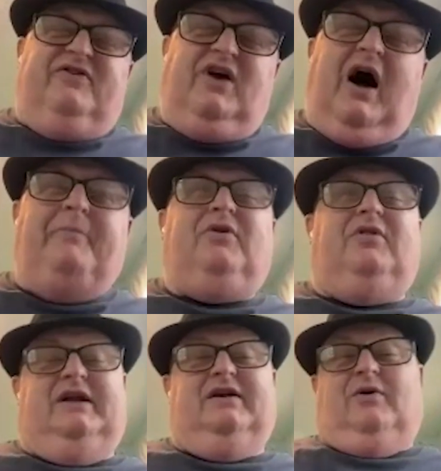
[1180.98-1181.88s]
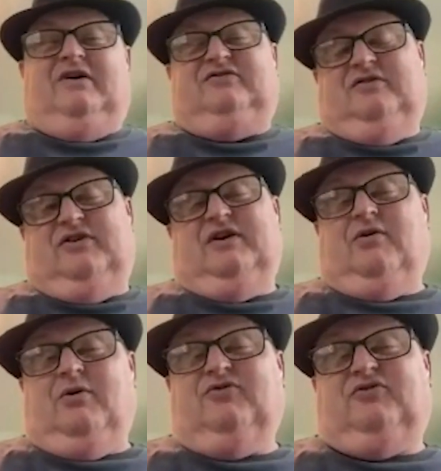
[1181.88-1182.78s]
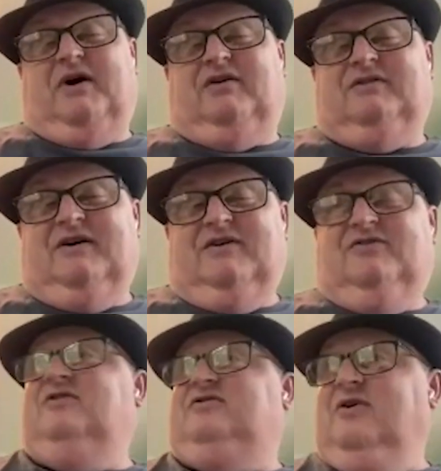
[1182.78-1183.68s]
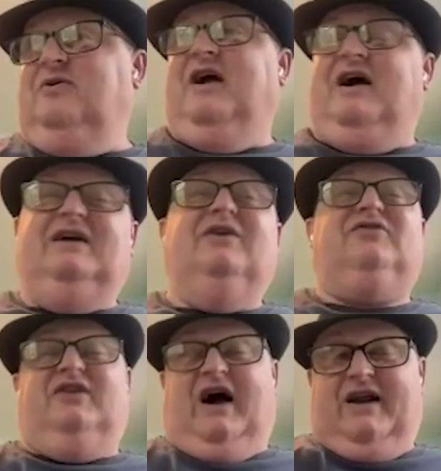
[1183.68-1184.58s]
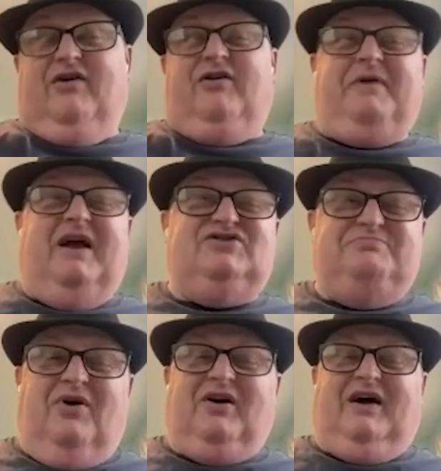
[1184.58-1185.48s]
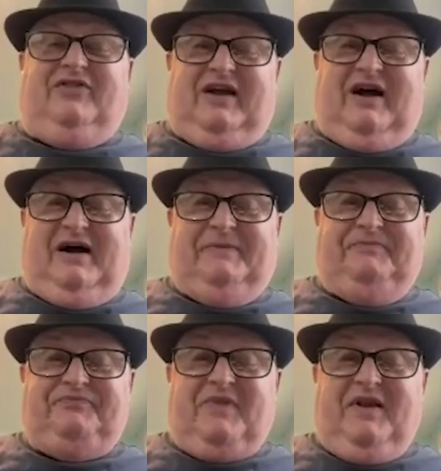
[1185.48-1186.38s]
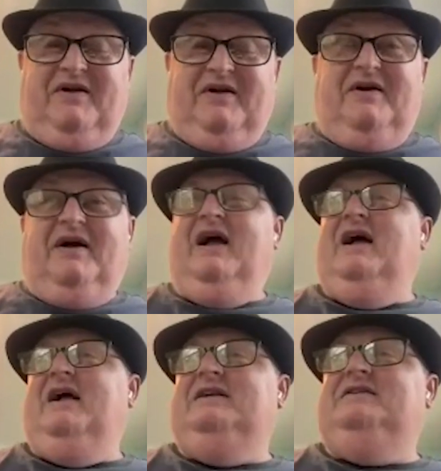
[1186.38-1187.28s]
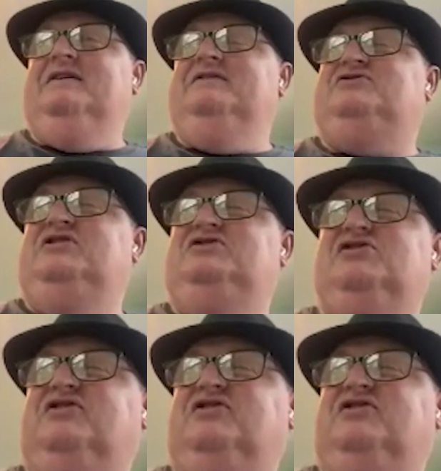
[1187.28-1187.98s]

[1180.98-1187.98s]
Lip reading: phenomenally interested in Theodore Roosevelt. And I said, okay, here's a 900-page book on the guy. And she